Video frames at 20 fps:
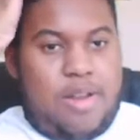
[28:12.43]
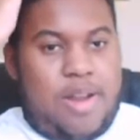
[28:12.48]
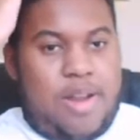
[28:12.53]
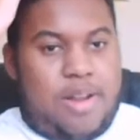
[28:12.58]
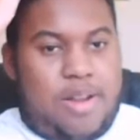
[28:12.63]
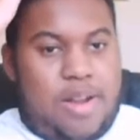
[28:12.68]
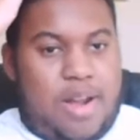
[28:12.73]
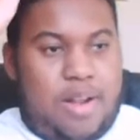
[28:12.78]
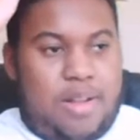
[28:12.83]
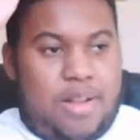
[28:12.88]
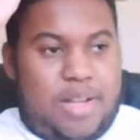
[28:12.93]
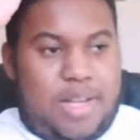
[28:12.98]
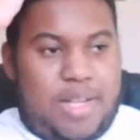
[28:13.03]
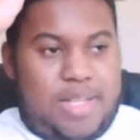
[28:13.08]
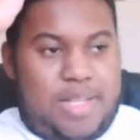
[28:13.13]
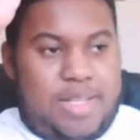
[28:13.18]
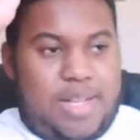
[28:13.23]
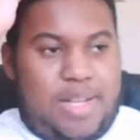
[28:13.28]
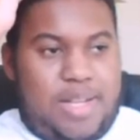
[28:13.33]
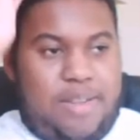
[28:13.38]
and not only
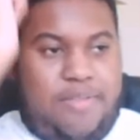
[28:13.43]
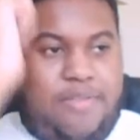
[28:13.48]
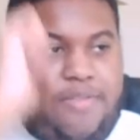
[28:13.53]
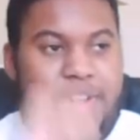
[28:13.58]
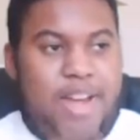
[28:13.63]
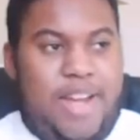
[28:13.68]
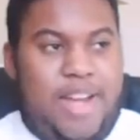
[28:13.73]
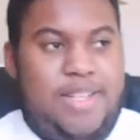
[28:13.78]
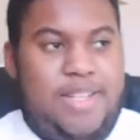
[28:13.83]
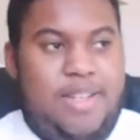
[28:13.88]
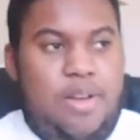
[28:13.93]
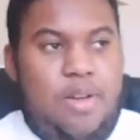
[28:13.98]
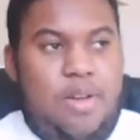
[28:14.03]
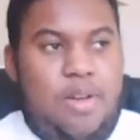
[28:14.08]
does it affect